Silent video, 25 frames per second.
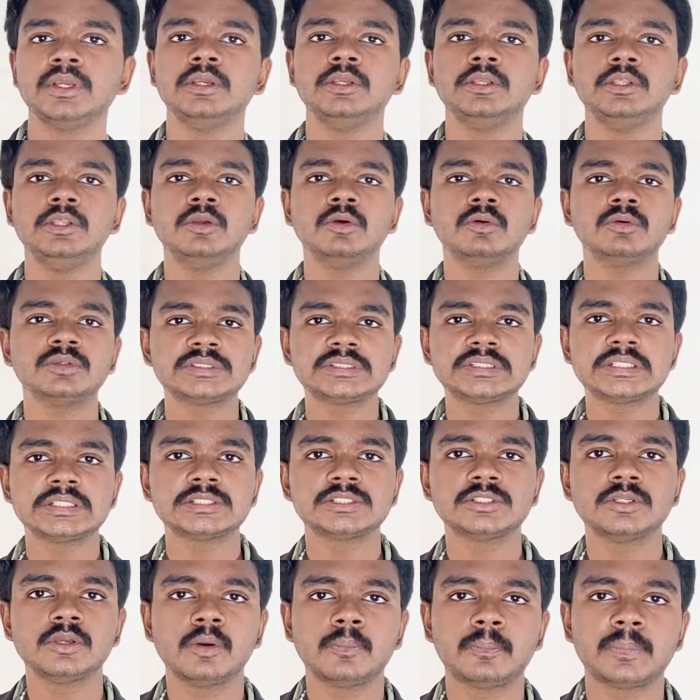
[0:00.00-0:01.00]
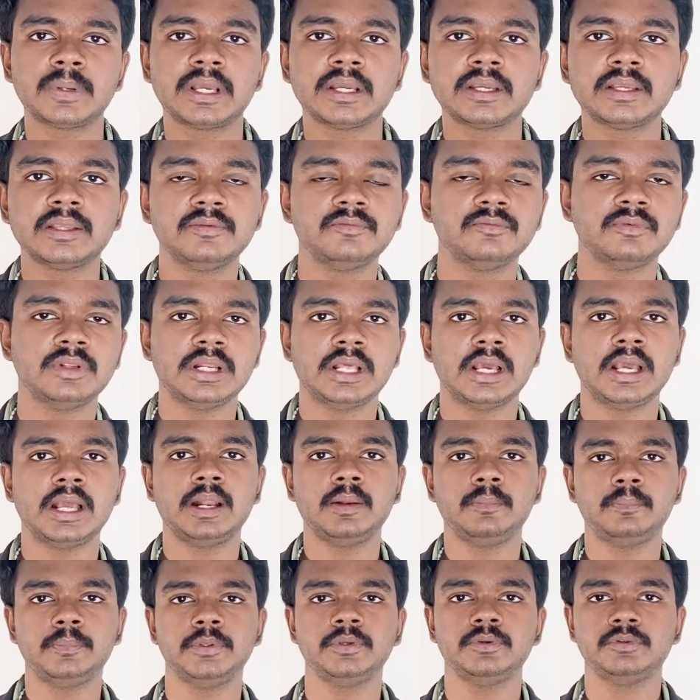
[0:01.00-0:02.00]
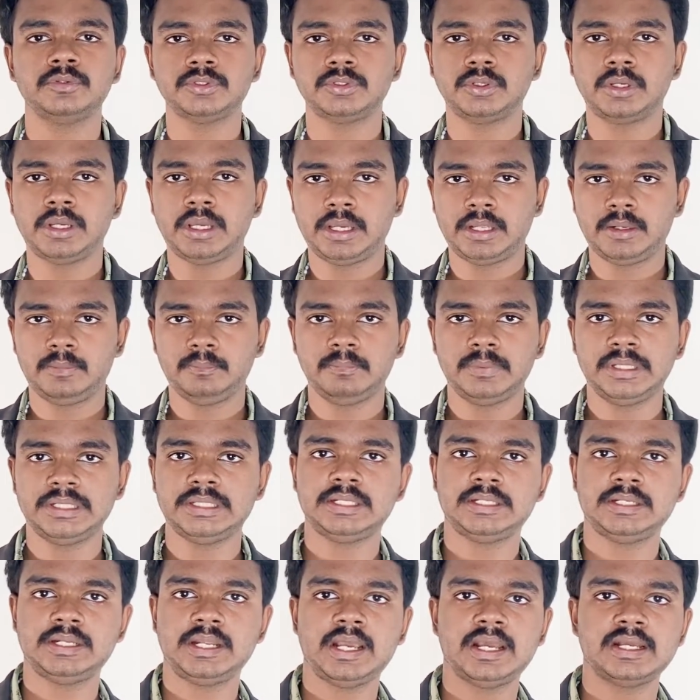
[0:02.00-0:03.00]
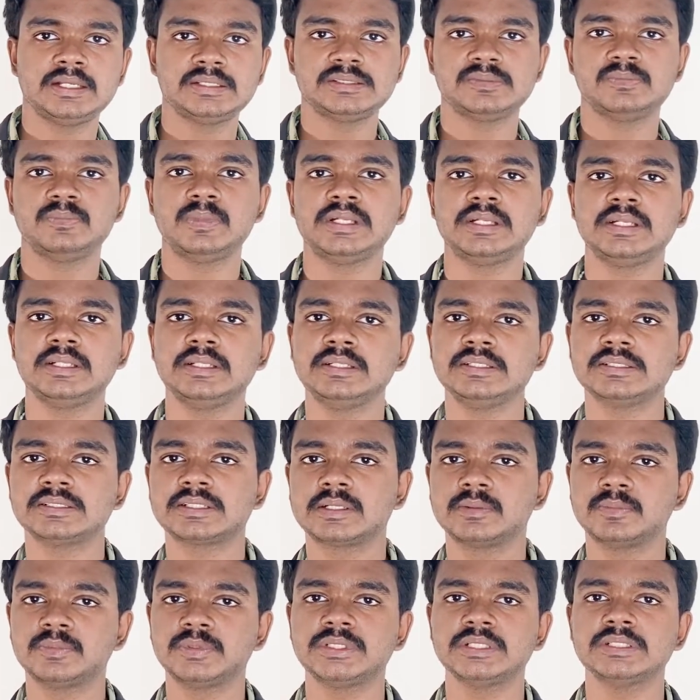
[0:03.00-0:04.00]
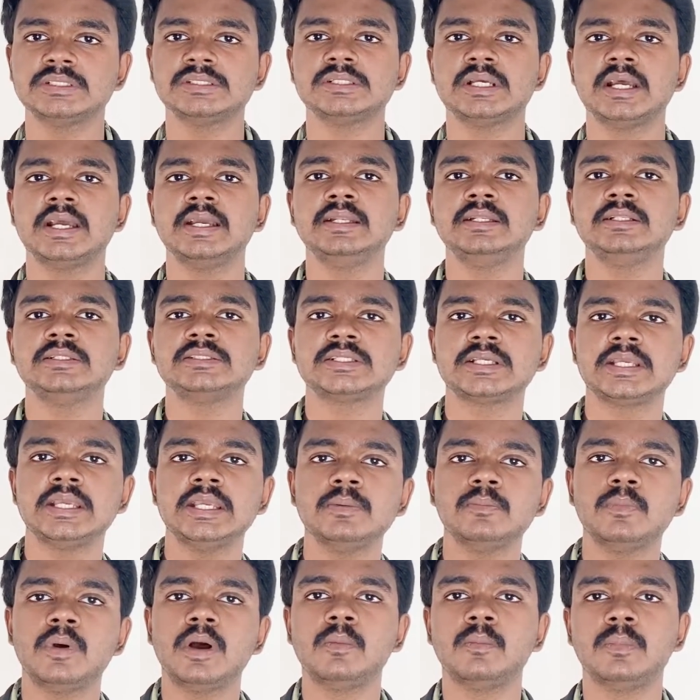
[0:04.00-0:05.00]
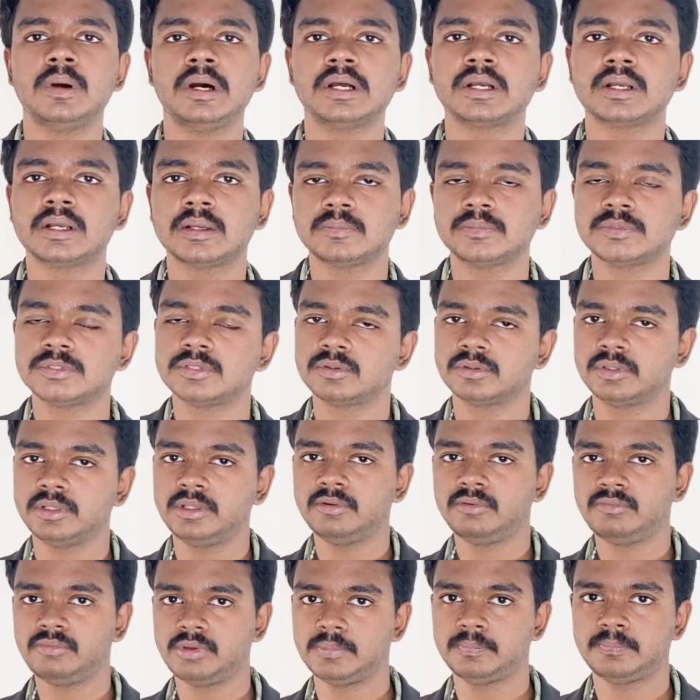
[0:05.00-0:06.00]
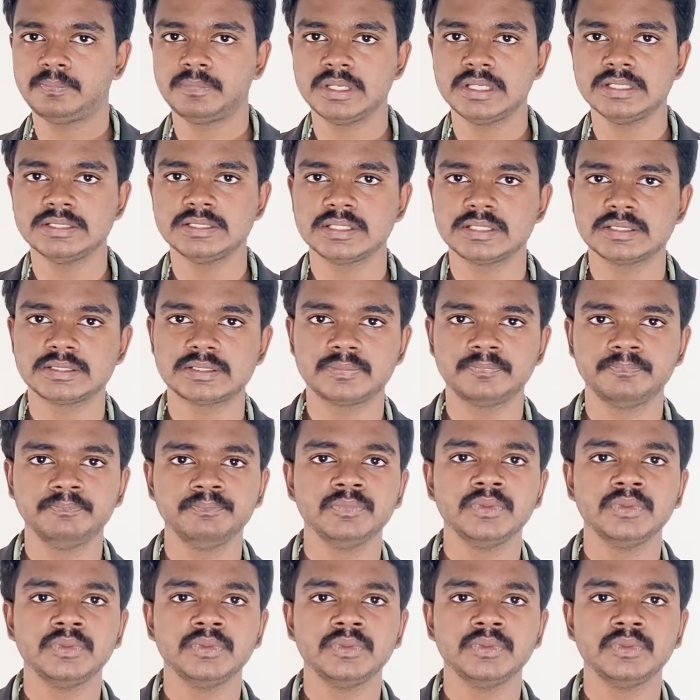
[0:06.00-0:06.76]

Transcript: Yoast SEO plugin will help you to add meta tags, meta descriptions, and schema markups on your web pages.